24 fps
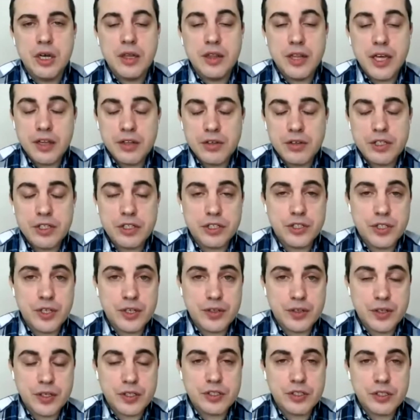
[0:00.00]
The other
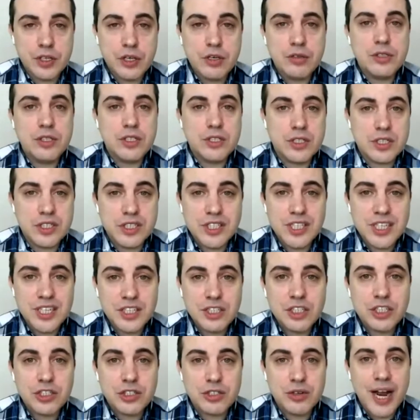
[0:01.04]
interesting thing to note is that
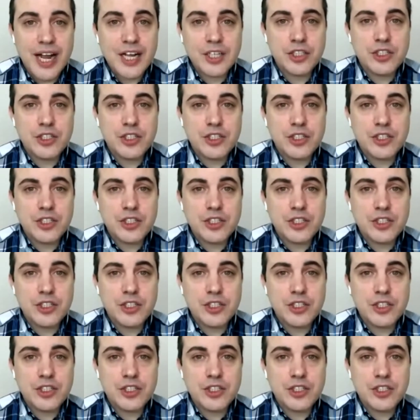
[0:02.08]
signatures are